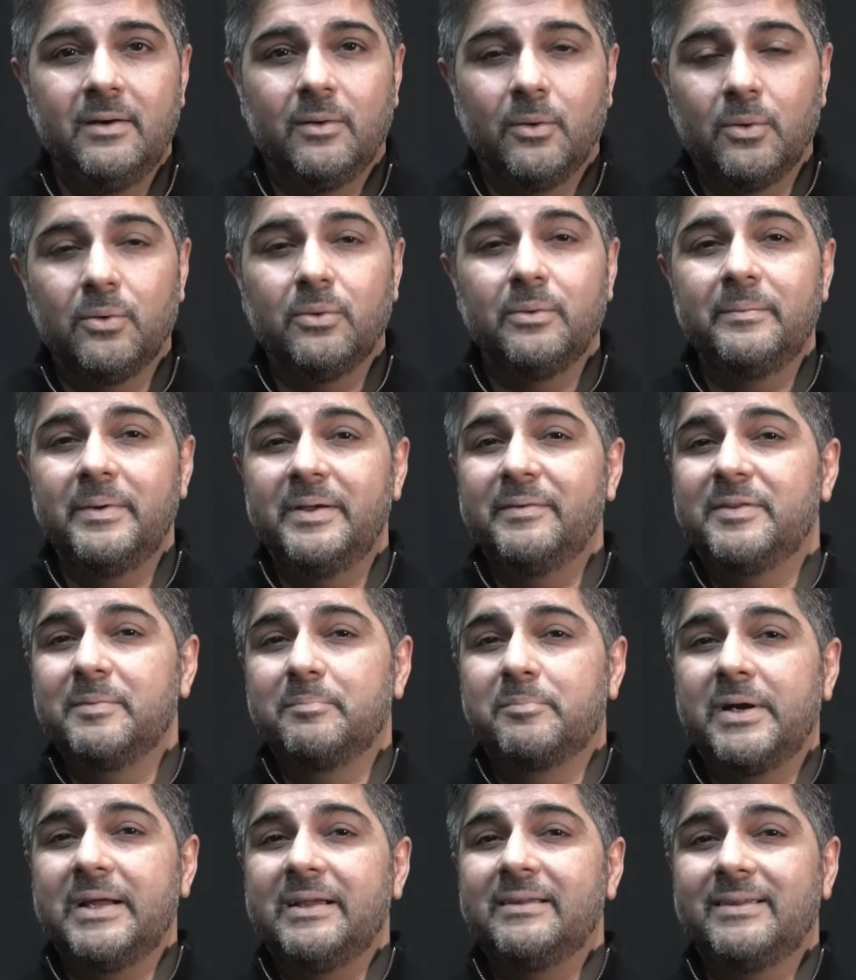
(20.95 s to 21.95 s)
Or if the
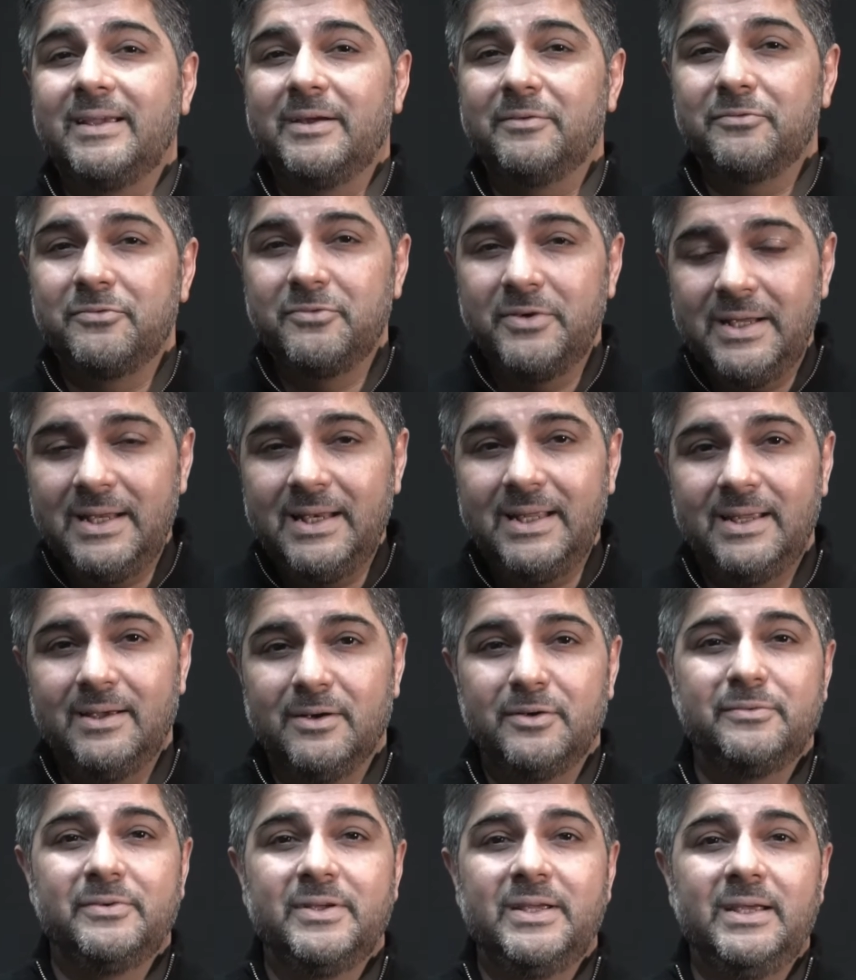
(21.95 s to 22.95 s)
brakes get really
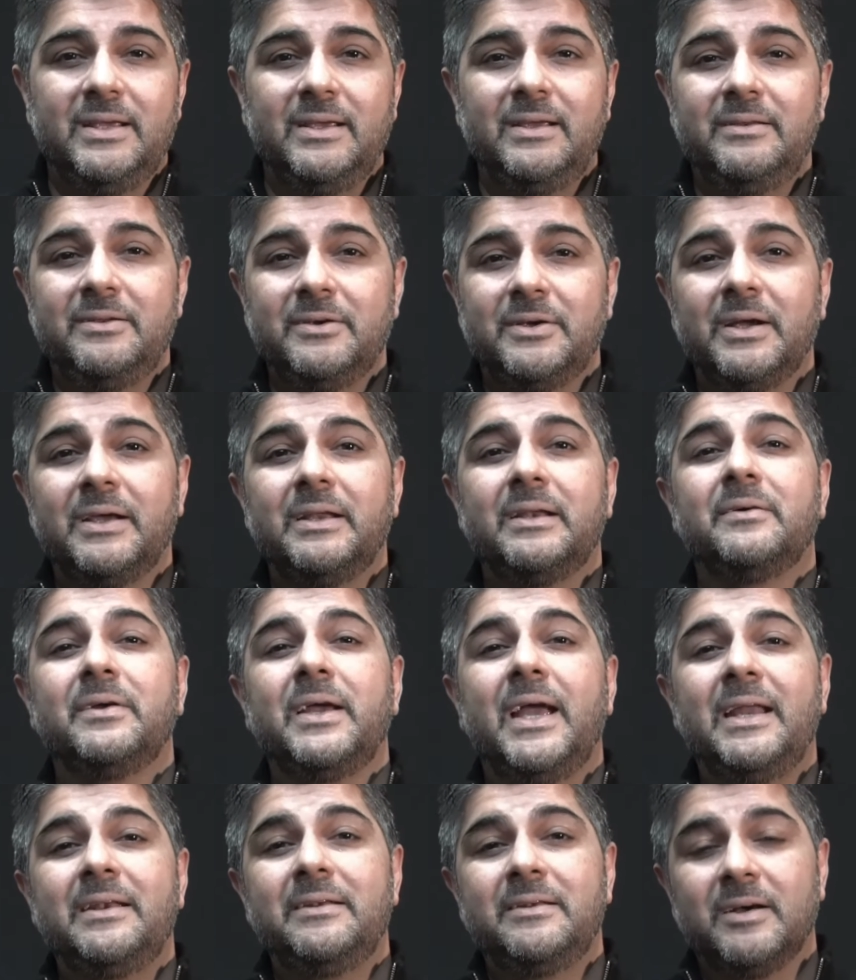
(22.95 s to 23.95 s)
overheated, you're going to
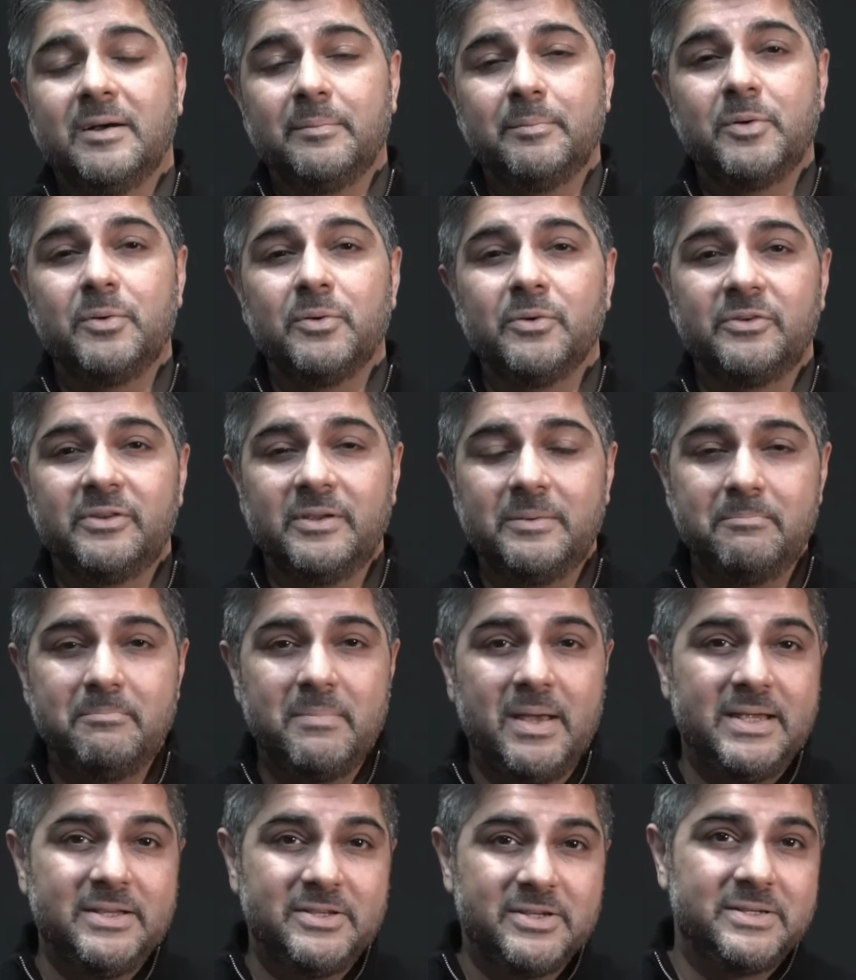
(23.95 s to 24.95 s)
end up causing
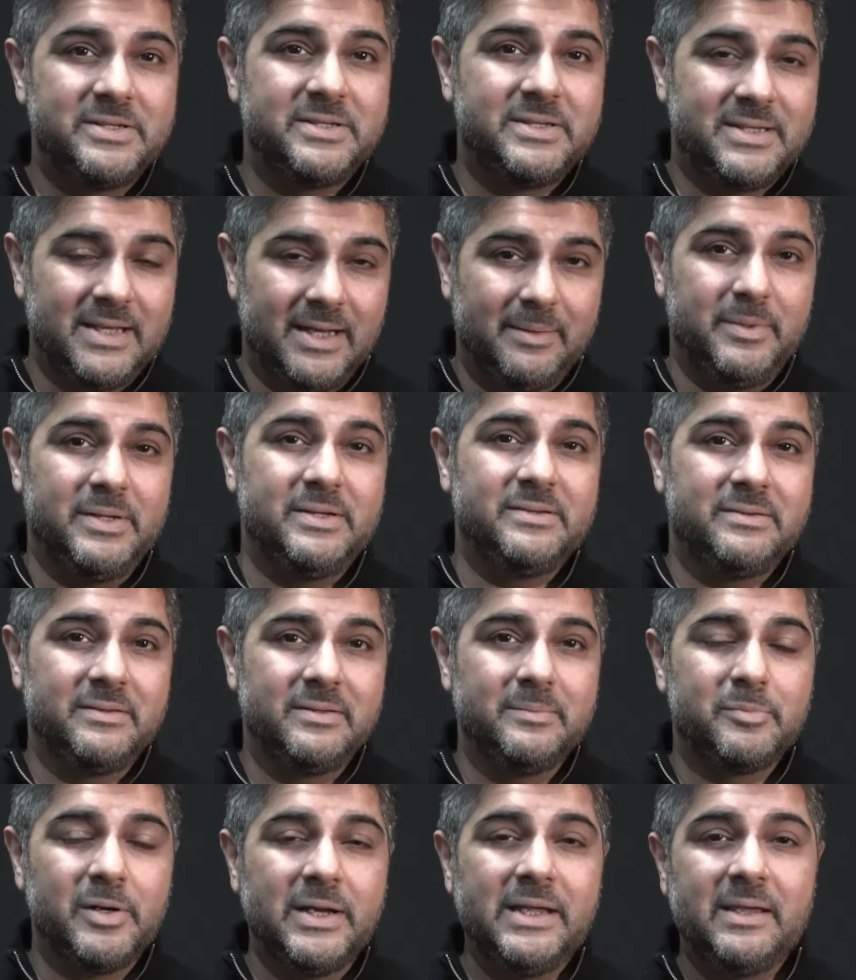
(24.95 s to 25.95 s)
major damage to
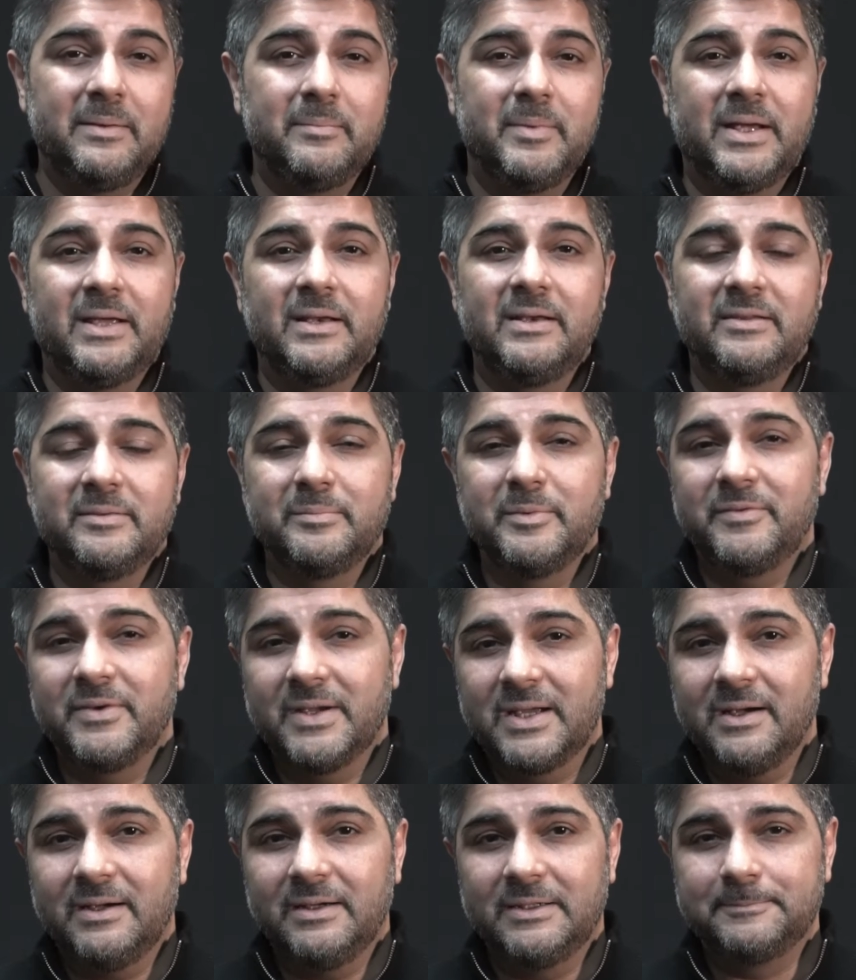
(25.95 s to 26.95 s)
the braking mechanism of your
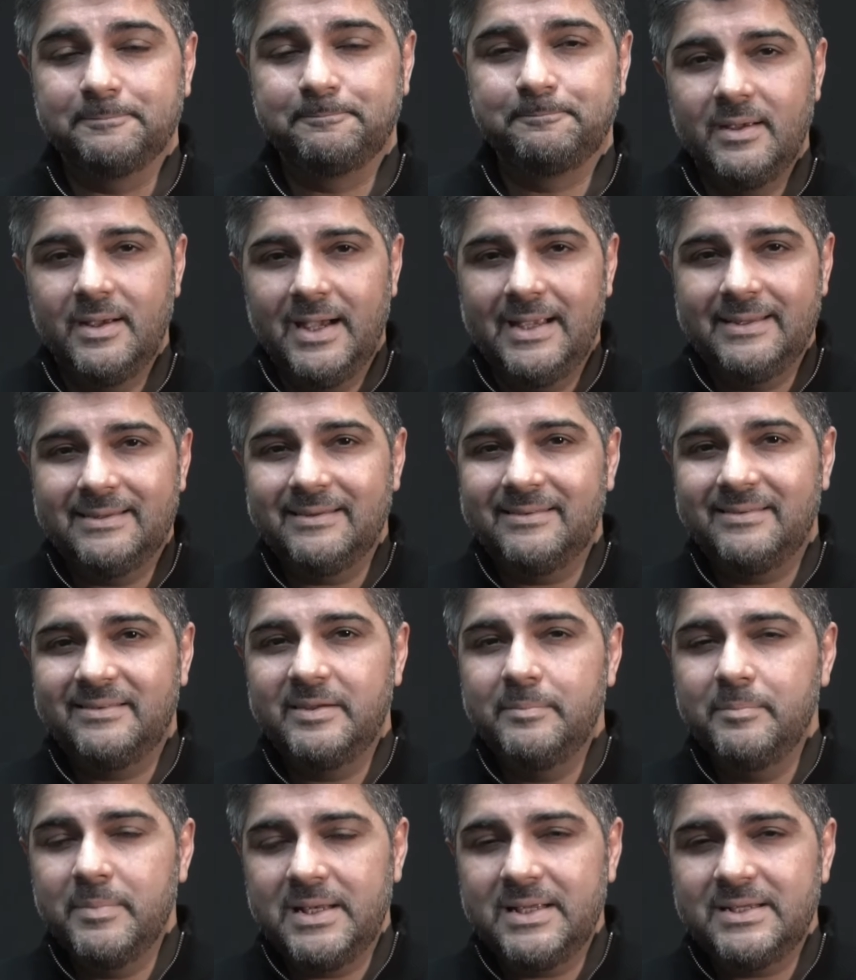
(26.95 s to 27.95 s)
car. It's a
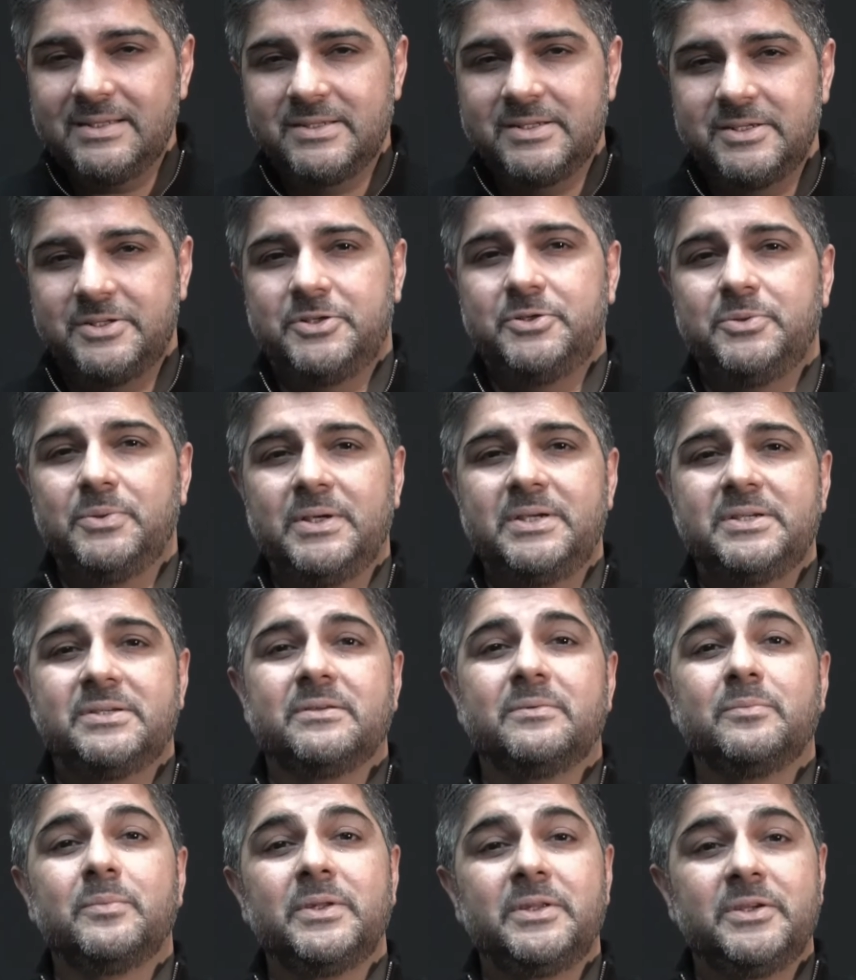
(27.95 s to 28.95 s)
similar
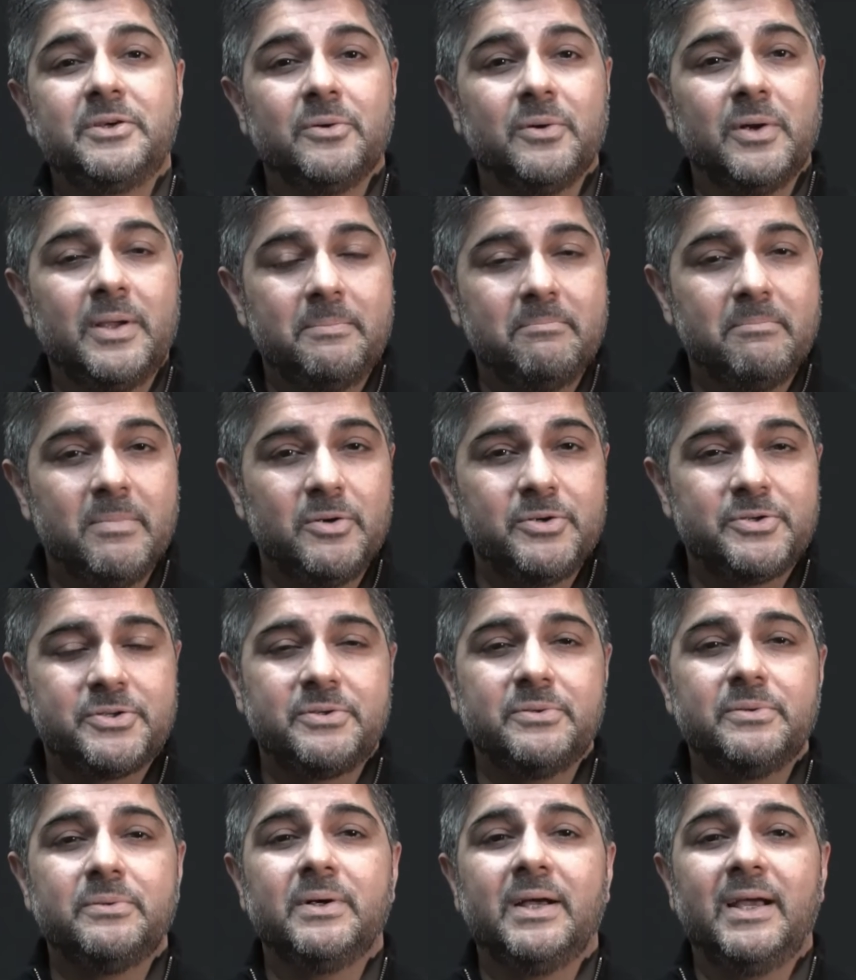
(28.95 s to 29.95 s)
situation with your
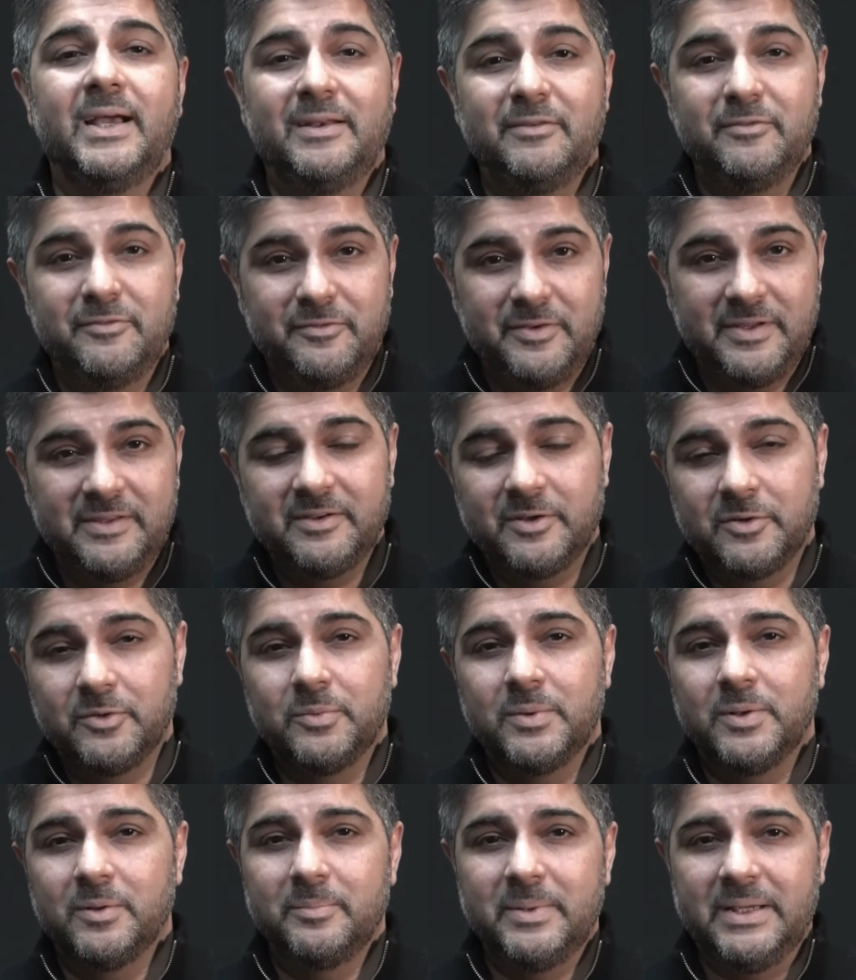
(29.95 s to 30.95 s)
emotional and physical
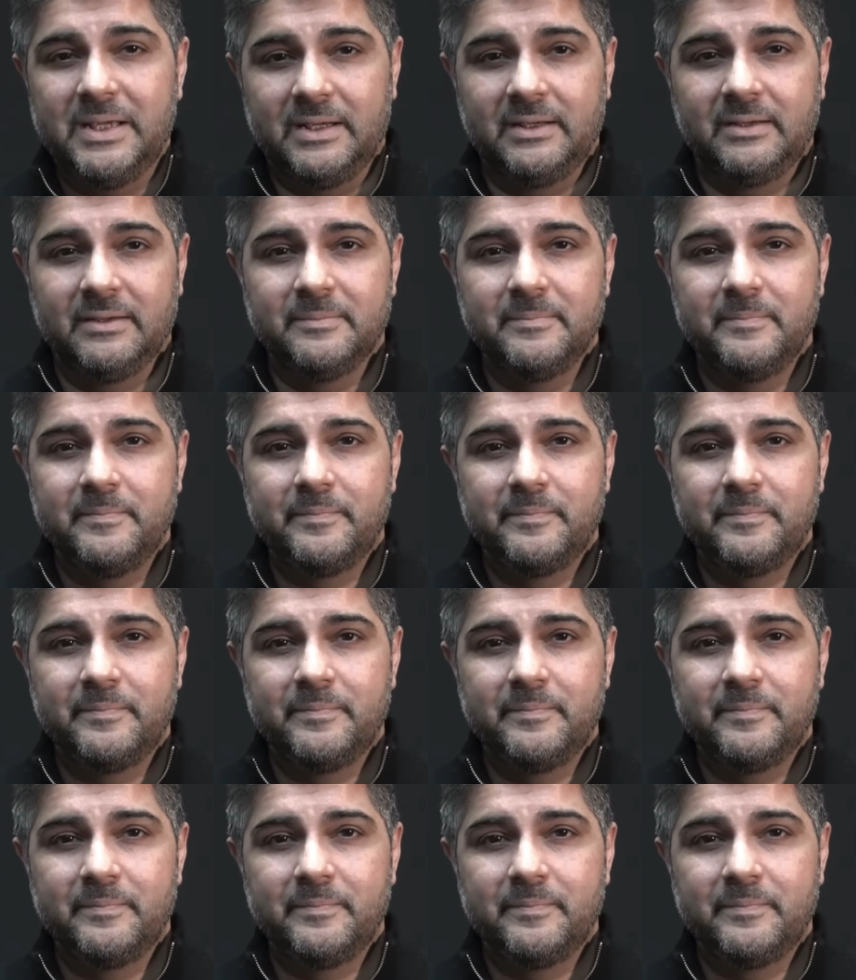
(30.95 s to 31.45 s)
well-being.